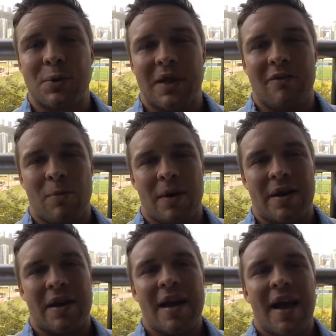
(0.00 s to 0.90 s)
with
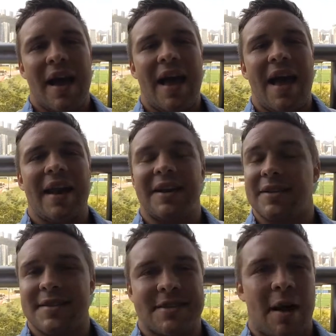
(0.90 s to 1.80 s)
everybody, and it
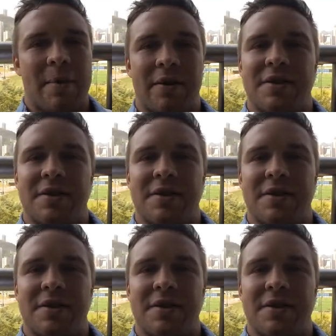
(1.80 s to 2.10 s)
doesn't stop here.